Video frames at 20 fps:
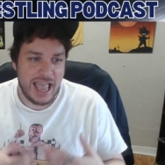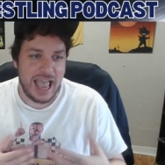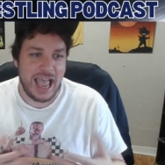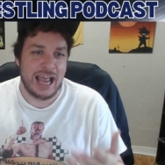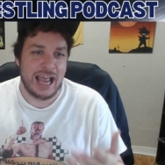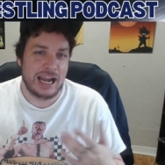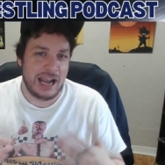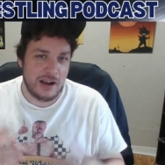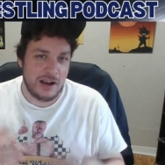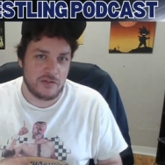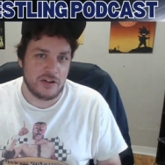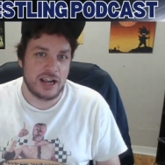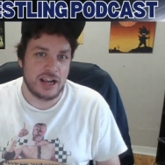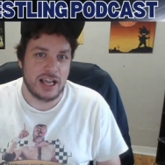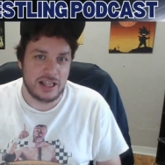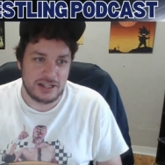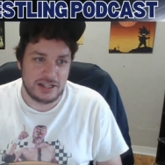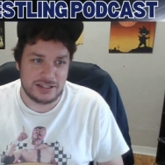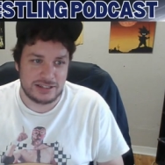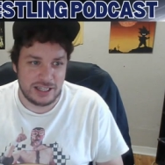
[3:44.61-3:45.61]
at every
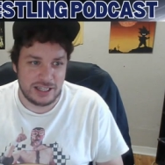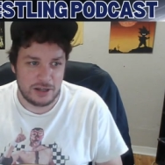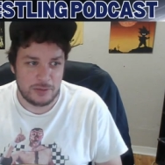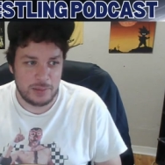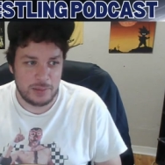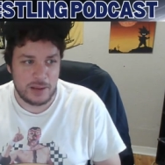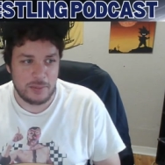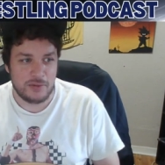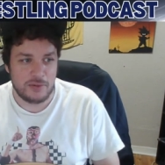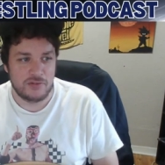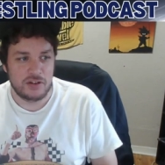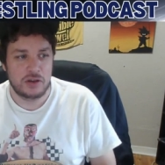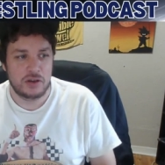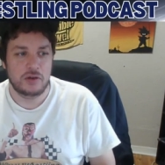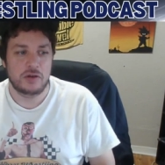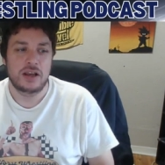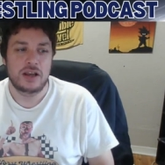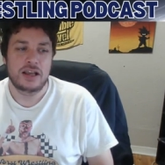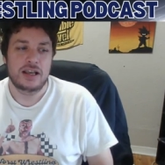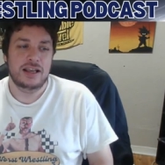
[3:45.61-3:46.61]
Hell in a Cell
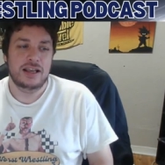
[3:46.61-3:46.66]
pay-per-view,